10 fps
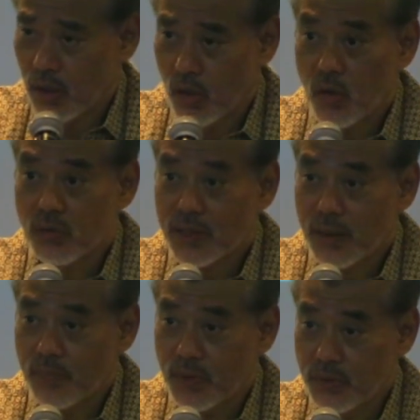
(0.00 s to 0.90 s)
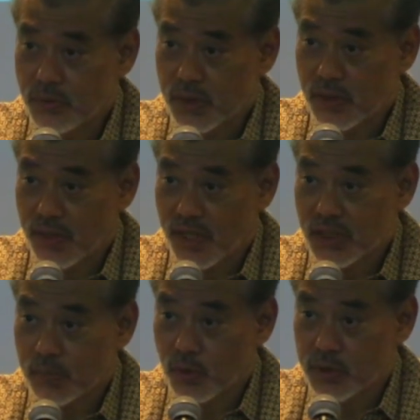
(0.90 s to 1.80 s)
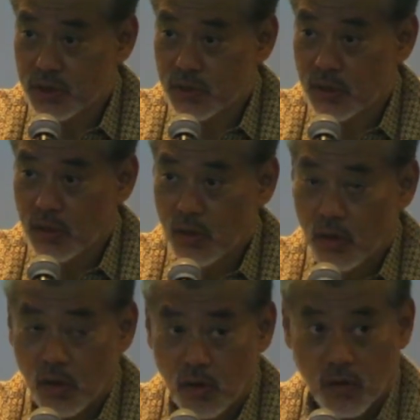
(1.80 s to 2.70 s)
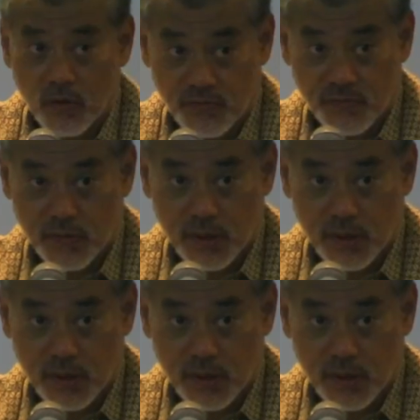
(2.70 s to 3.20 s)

long-time producer and exporter of